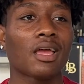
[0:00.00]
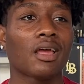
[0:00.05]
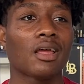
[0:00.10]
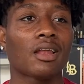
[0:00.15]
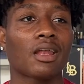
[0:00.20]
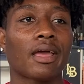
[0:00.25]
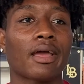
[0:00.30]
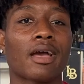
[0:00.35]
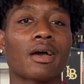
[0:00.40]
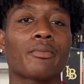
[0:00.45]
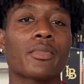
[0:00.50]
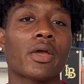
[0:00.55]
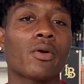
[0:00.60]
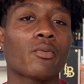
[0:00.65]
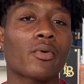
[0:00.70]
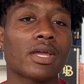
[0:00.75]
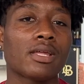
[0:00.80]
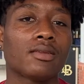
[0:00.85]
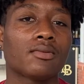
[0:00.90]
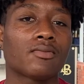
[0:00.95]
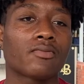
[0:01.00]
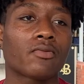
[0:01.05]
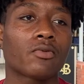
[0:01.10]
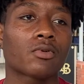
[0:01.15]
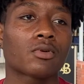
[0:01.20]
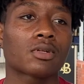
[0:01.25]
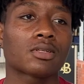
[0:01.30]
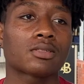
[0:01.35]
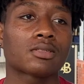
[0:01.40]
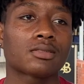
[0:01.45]
I've been waiting for
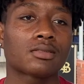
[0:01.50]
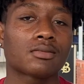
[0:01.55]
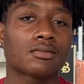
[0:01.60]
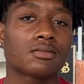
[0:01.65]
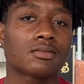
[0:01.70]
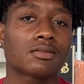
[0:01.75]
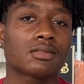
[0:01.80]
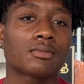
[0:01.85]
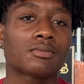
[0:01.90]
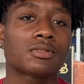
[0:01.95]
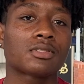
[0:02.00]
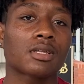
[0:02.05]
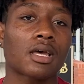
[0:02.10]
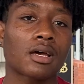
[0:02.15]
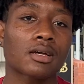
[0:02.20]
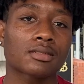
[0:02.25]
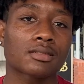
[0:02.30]
some stocks